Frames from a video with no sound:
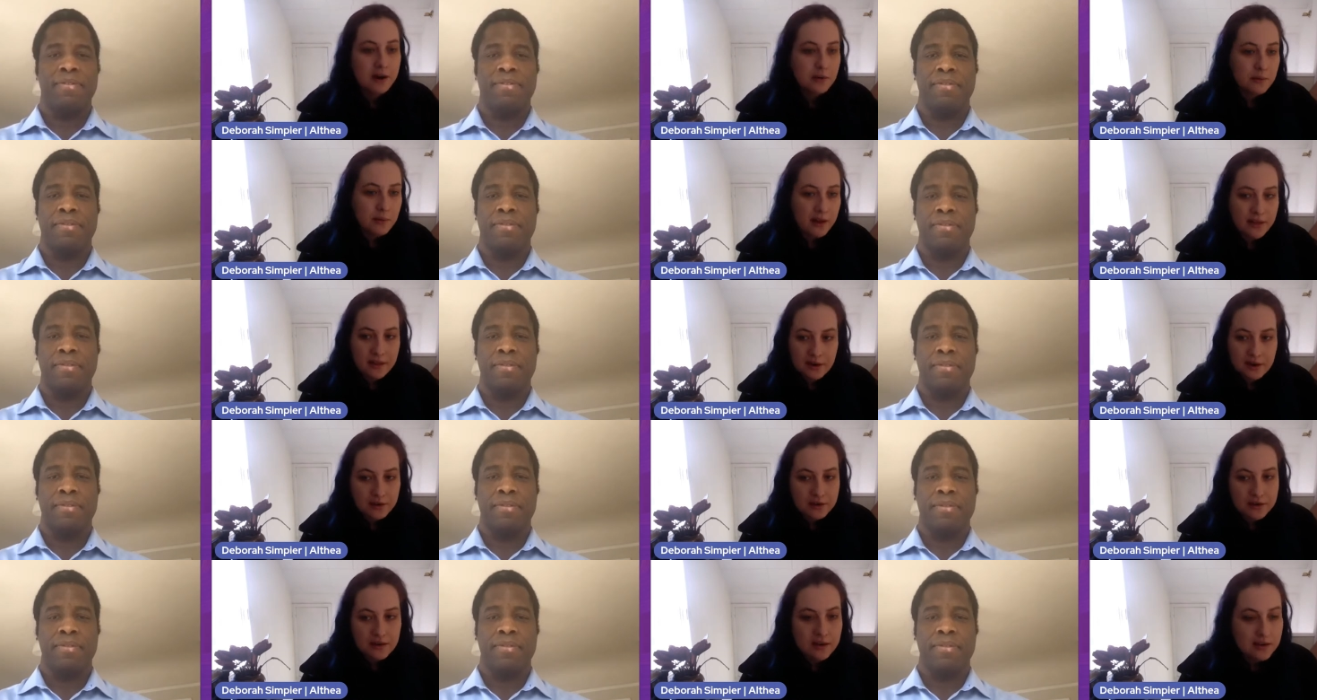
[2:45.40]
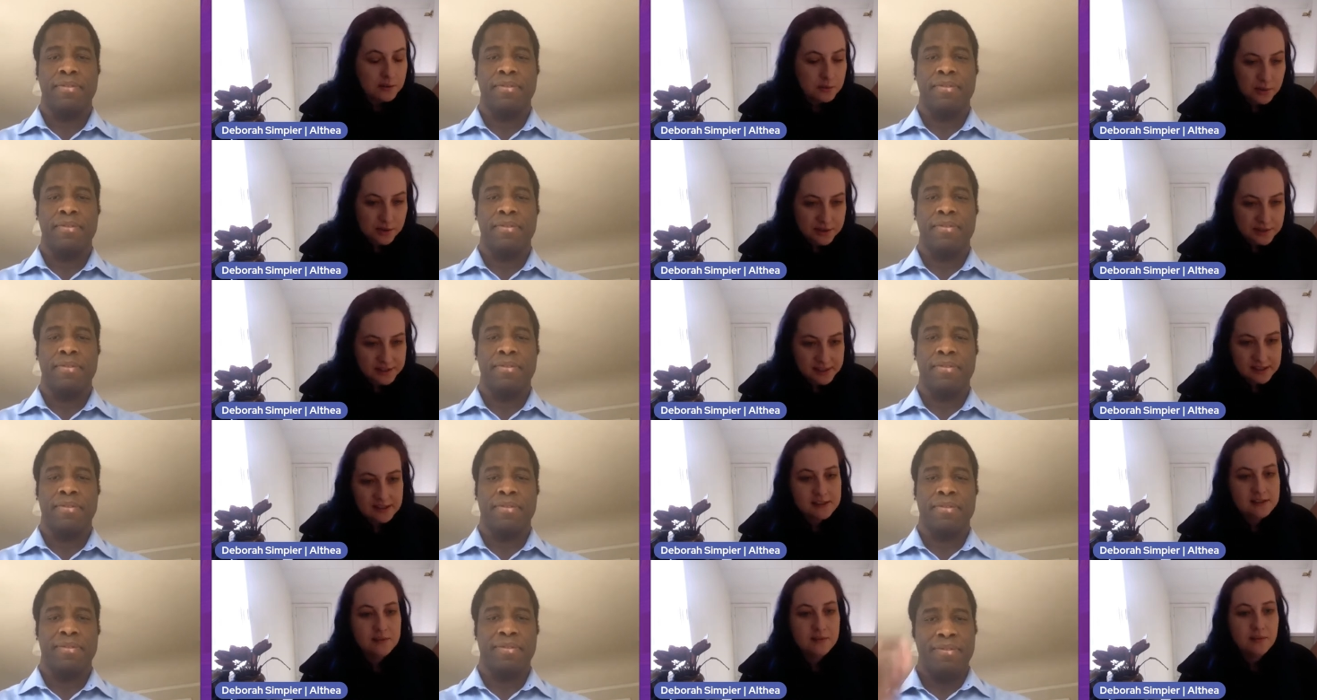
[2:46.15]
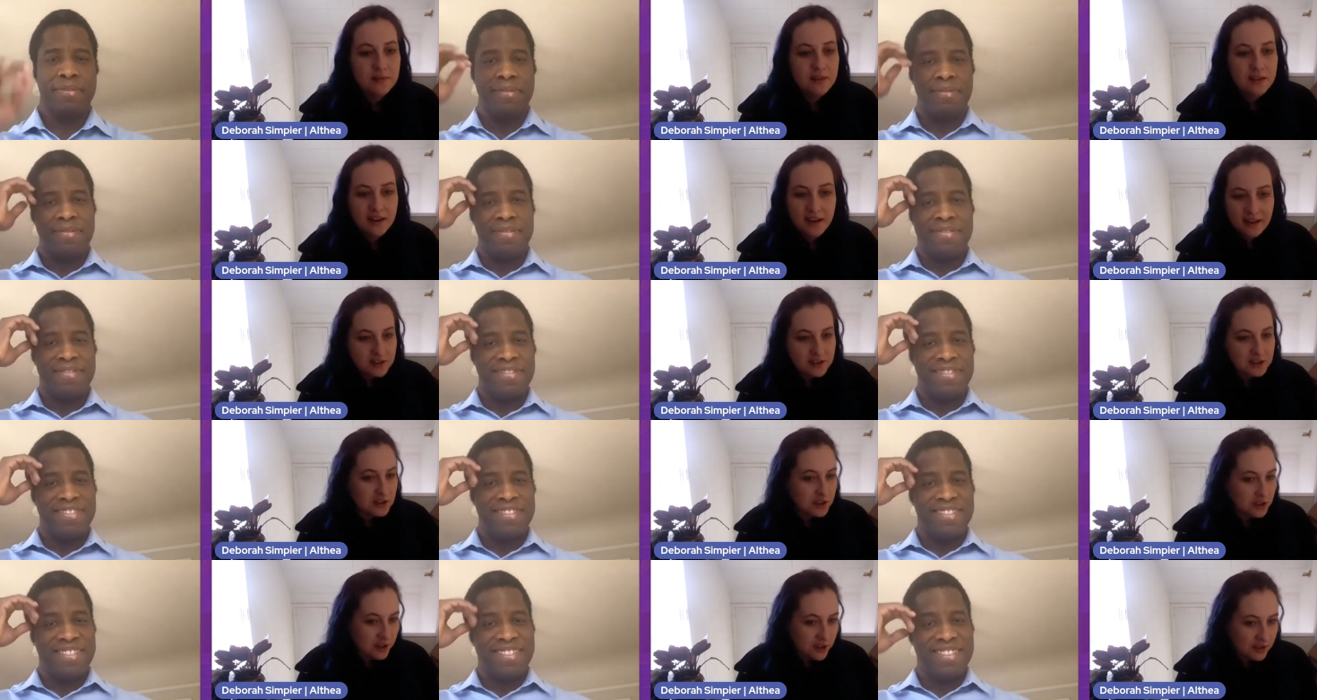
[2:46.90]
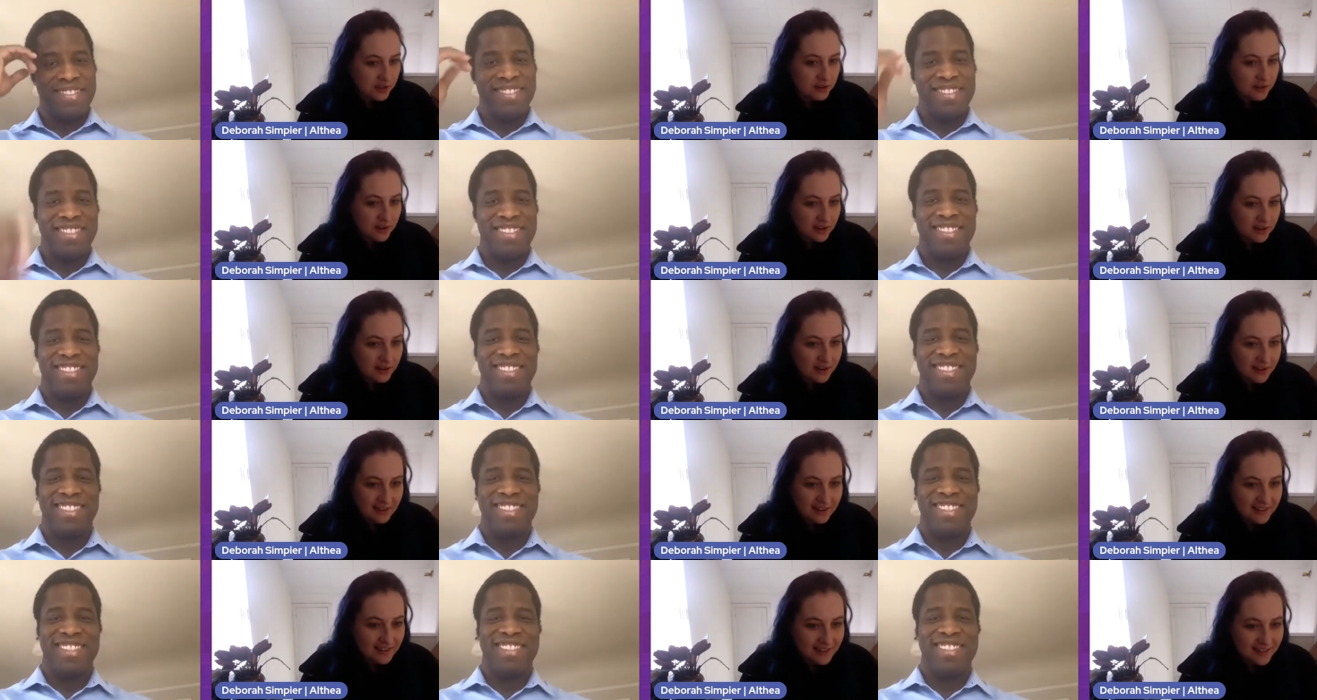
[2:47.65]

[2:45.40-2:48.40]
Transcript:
Speaker 1: away that Althea was the answer uh,